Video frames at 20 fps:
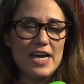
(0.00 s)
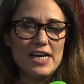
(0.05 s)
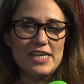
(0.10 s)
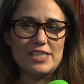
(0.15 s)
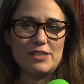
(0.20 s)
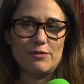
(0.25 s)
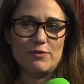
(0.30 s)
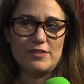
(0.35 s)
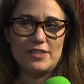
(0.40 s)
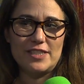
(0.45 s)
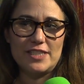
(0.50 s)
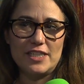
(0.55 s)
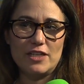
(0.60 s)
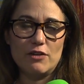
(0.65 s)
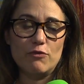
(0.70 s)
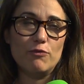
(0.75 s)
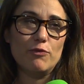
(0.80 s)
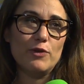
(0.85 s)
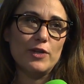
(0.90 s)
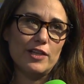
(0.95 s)
So we've seen
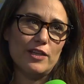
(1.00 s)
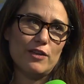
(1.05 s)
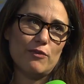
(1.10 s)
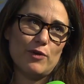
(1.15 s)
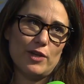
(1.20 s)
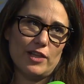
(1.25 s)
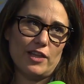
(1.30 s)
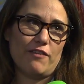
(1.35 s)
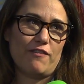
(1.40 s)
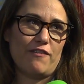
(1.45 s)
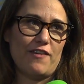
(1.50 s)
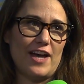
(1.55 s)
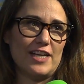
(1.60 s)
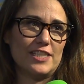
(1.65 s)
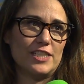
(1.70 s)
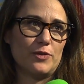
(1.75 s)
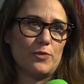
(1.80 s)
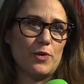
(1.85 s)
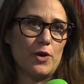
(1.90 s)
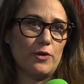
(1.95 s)
a really, really
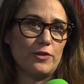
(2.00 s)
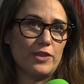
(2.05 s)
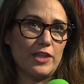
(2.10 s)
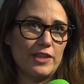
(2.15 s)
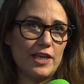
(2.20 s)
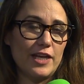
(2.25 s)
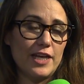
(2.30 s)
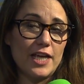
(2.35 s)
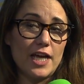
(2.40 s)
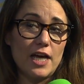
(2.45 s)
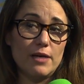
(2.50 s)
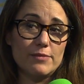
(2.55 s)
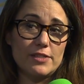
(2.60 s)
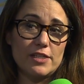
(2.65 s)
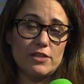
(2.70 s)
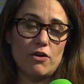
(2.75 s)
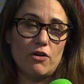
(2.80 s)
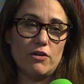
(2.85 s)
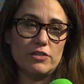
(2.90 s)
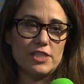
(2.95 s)
fast growth. And then it comes
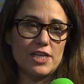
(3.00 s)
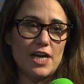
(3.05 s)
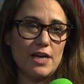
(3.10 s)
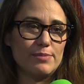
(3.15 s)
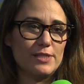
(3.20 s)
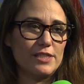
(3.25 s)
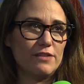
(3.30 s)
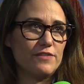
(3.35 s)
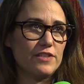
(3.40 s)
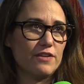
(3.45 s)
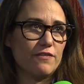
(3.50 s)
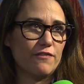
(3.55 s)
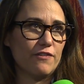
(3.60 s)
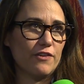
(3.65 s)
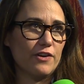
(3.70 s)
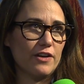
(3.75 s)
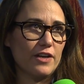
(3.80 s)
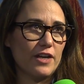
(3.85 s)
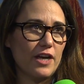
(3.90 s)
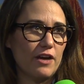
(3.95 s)
in all types of
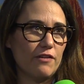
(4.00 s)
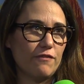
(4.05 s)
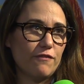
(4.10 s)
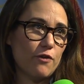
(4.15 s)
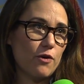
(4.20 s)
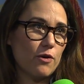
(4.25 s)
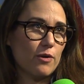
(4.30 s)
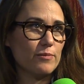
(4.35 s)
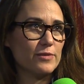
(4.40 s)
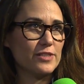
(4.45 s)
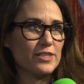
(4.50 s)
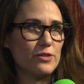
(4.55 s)
different forms.